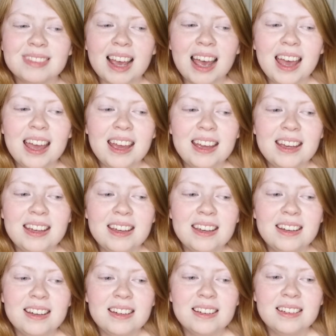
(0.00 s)

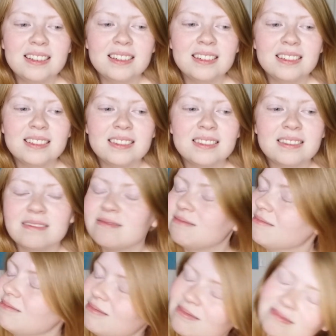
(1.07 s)
I
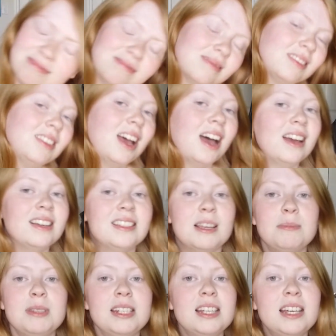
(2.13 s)

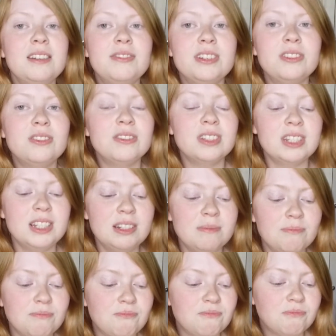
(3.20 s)
accepted it eventually,
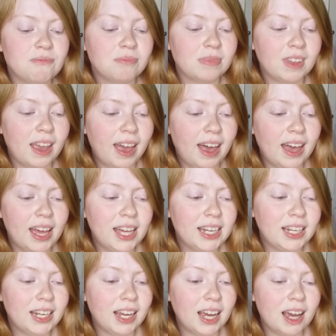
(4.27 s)

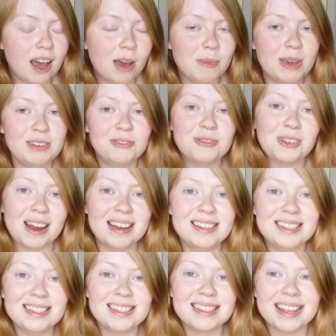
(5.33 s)
and I made
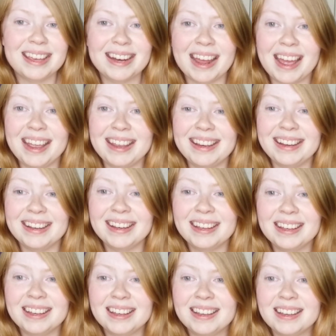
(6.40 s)
friends, and I
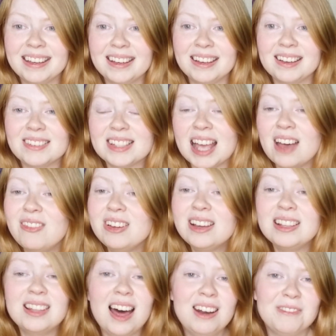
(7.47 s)
was having
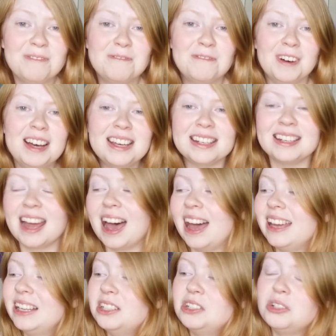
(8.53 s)
a lot of fun.
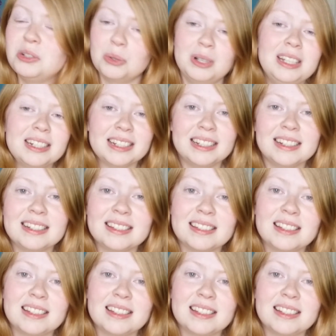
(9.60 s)
I enjoyed it.